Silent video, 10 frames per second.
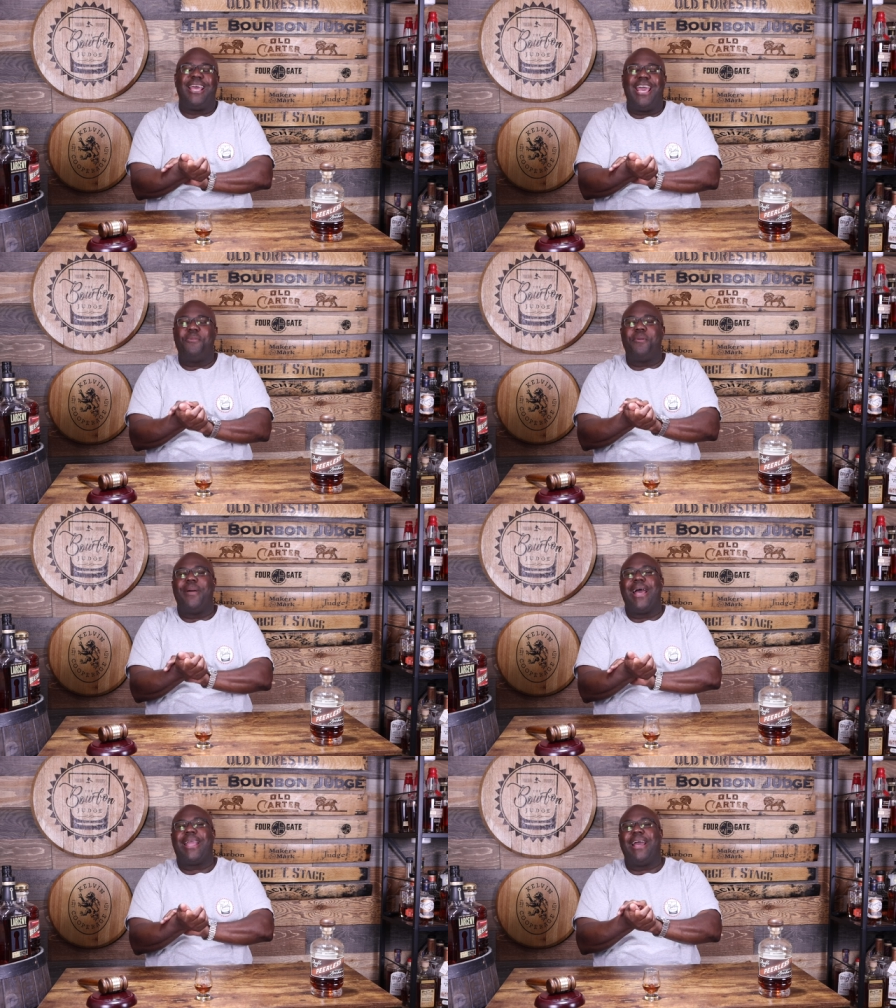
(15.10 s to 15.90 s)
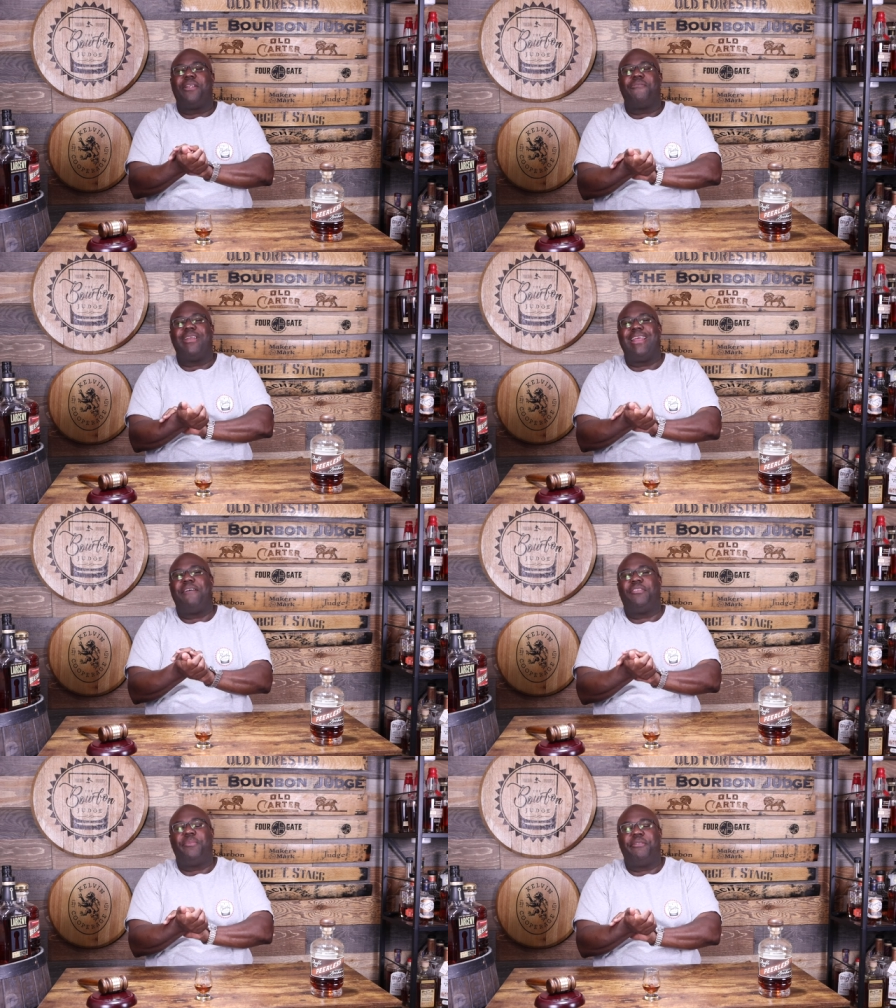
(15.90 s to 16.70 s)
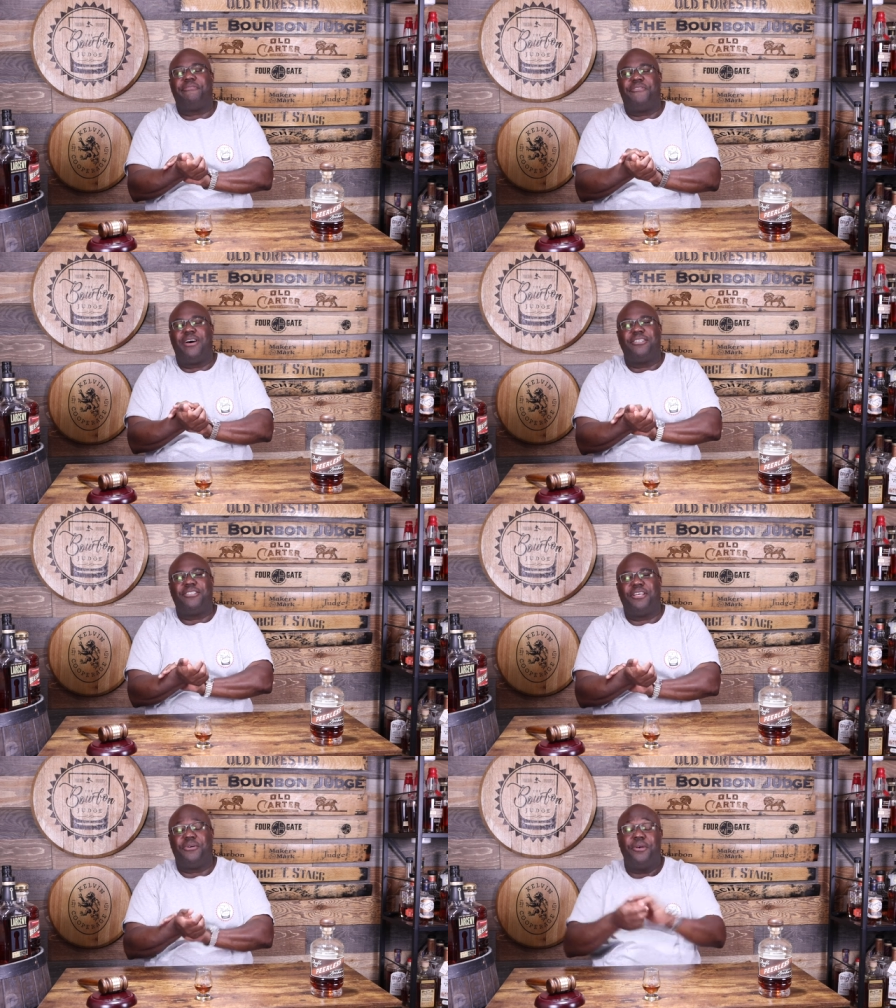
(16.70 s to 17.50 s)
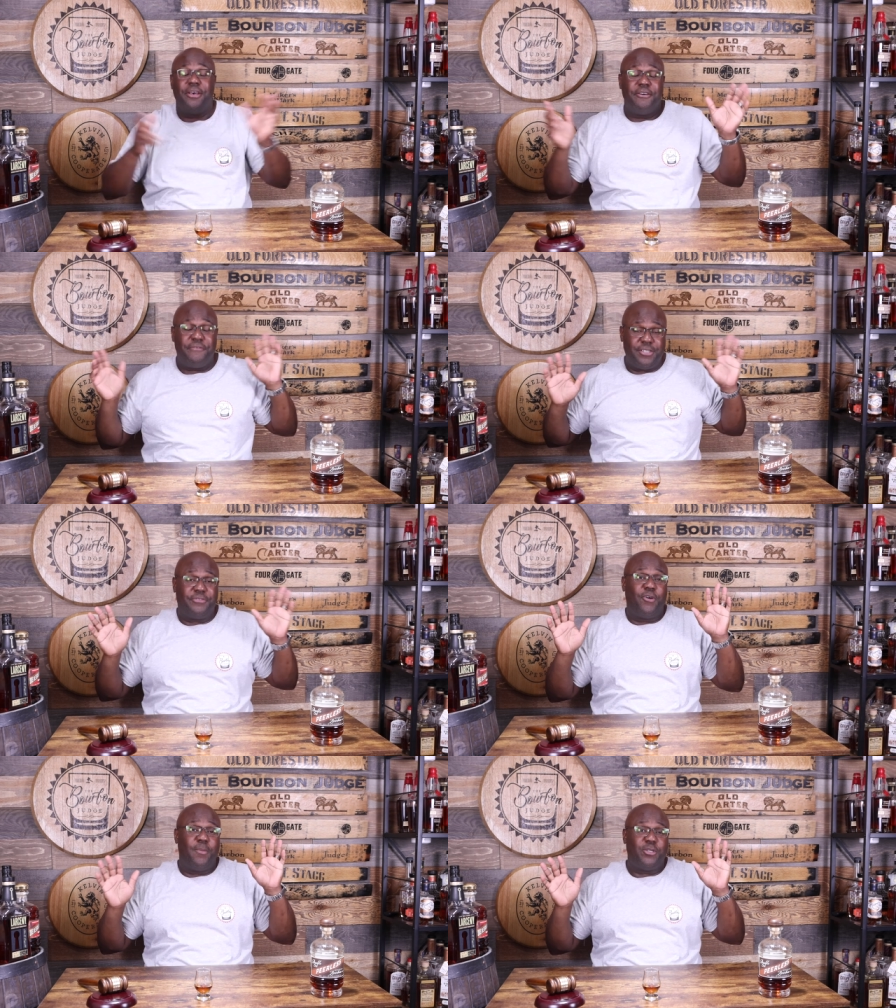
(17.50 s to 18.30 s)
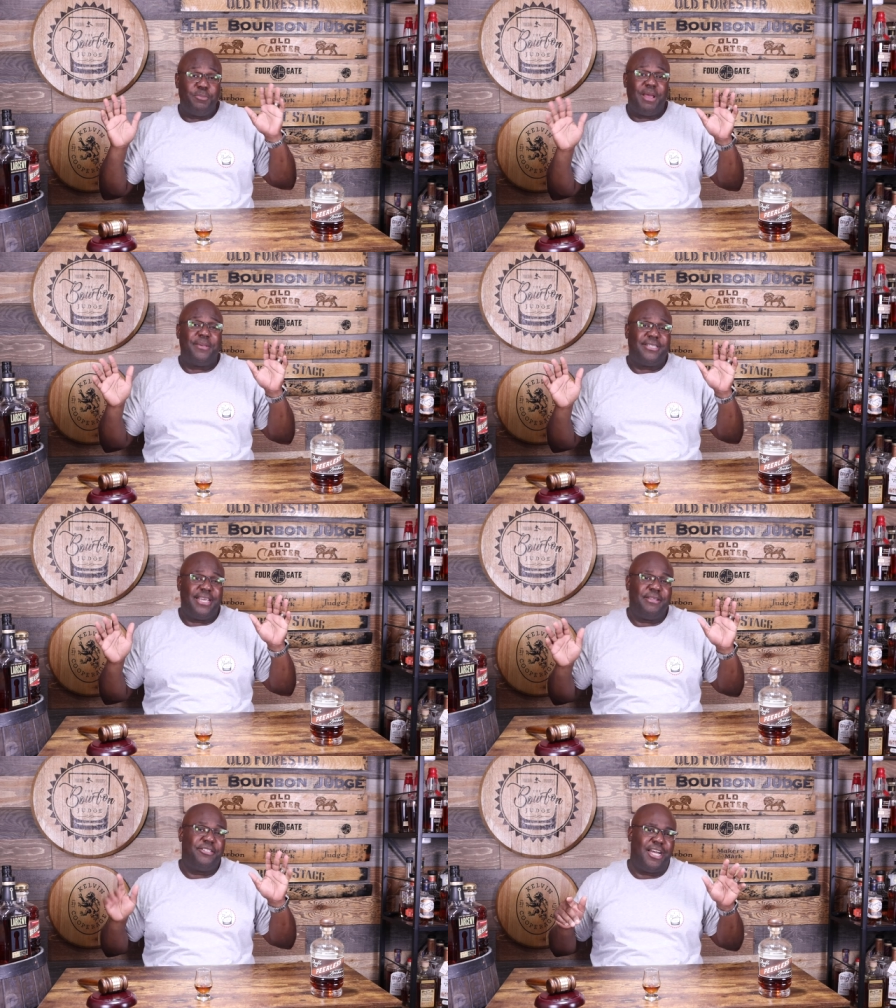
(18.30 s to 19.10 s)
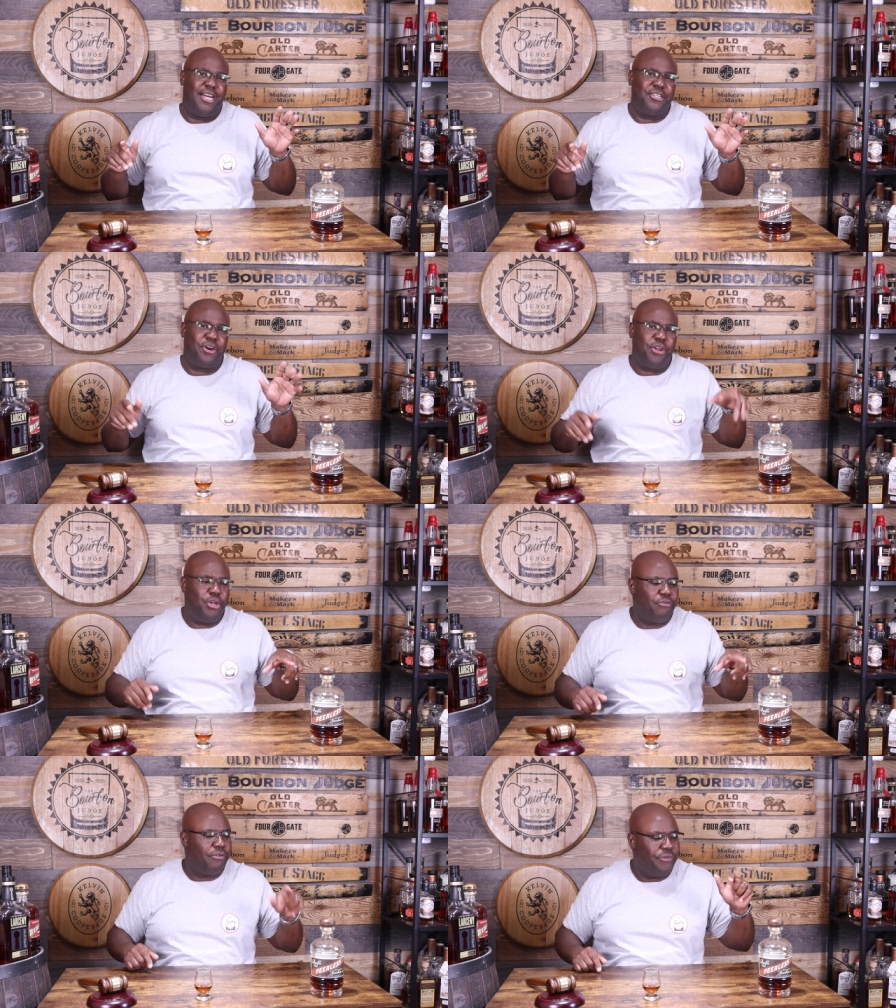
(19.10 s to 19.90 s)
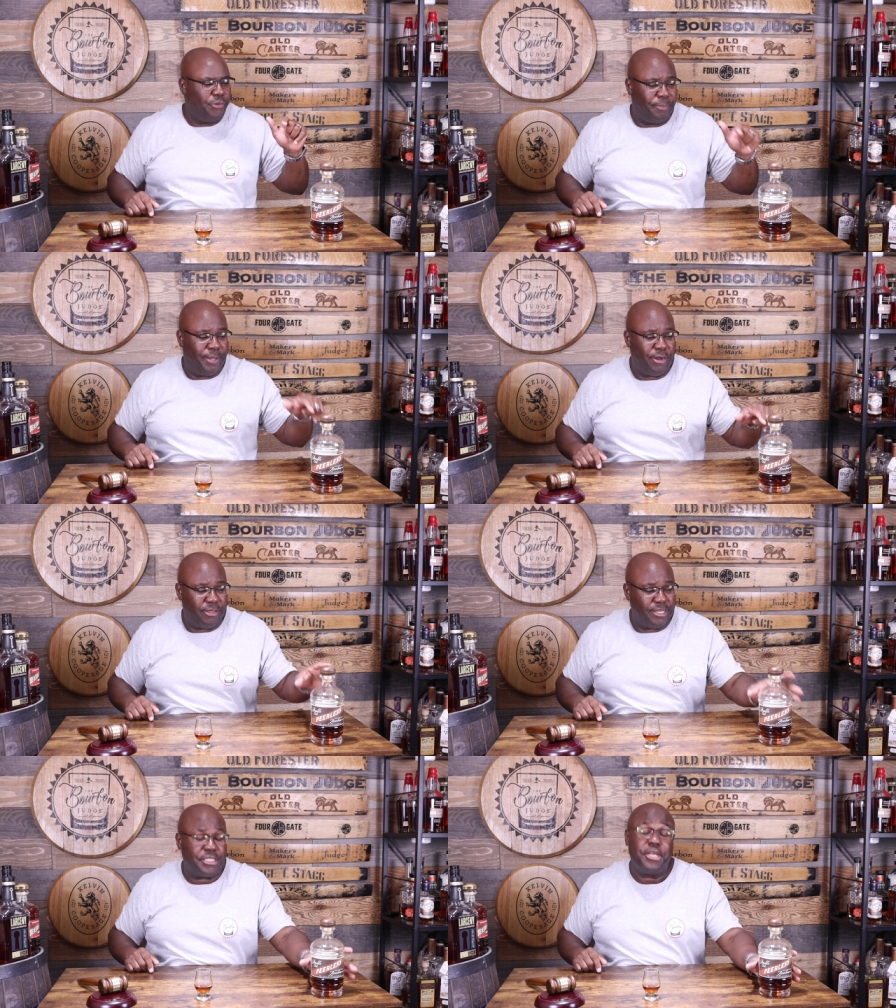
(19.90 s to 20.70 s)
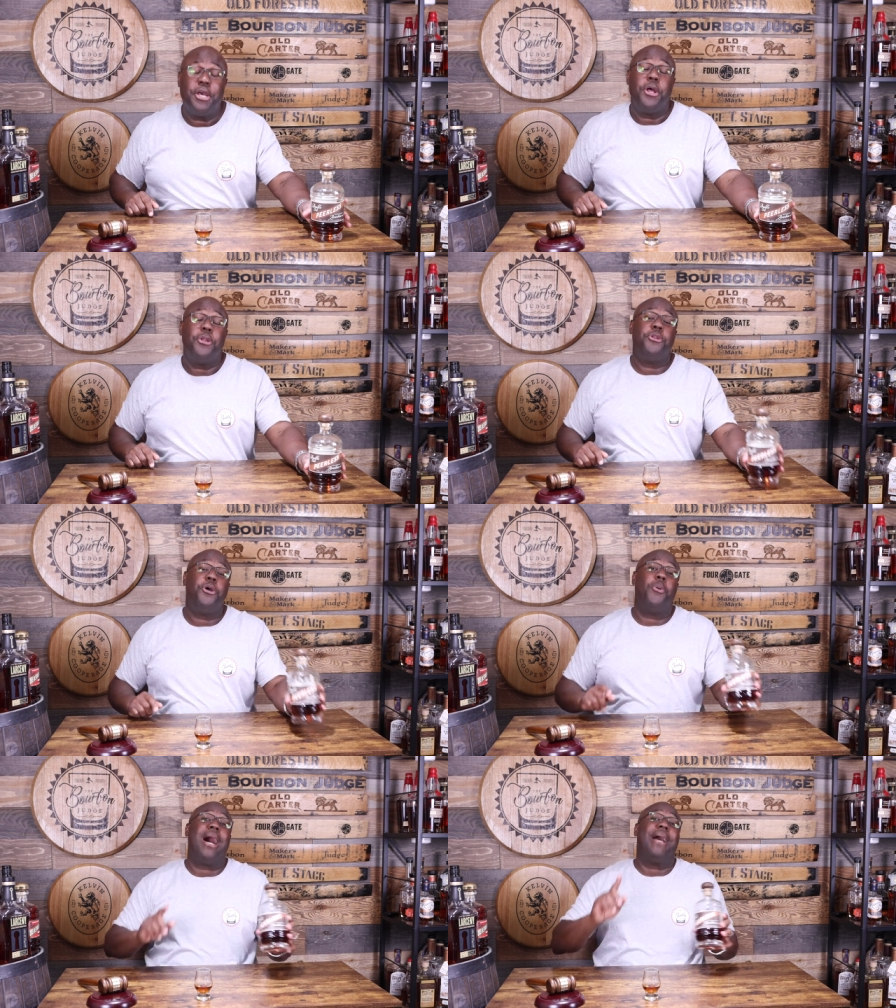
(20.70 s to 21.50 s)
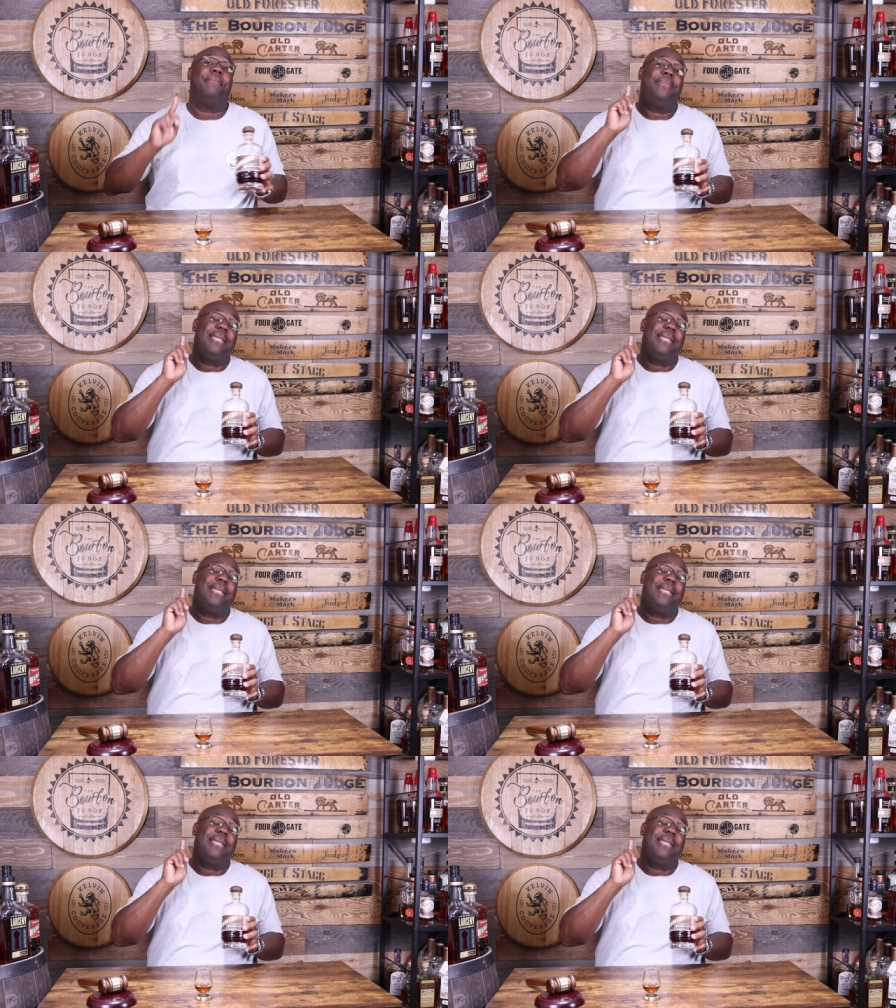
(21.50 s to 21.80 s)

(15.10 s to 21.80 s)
Hey, we're back at it, ready to have a little bit of fun. So, first and foremost, you might be saying, Judge, are you reviewing Peerless? No, I'm